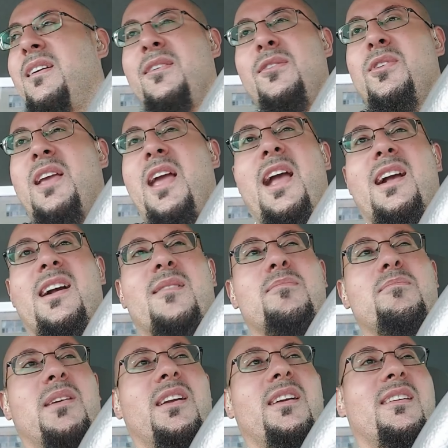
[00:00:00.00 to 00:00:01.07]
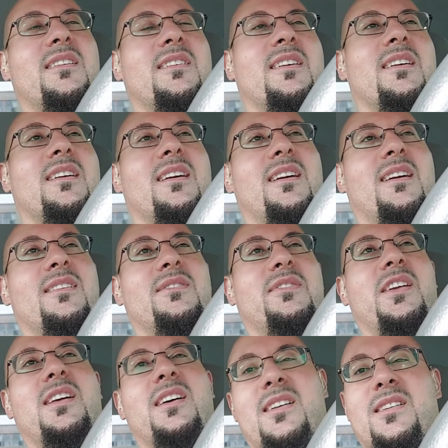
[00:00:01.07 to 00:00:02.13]
You can't compare a
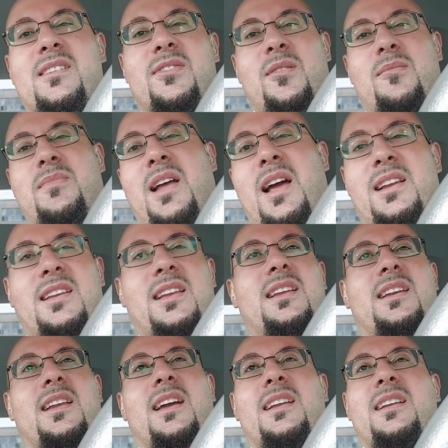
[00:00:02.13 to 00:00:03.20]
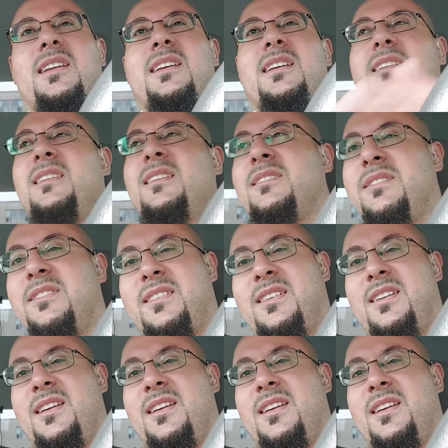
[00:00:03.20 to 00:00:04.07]
vehicle from 1990 to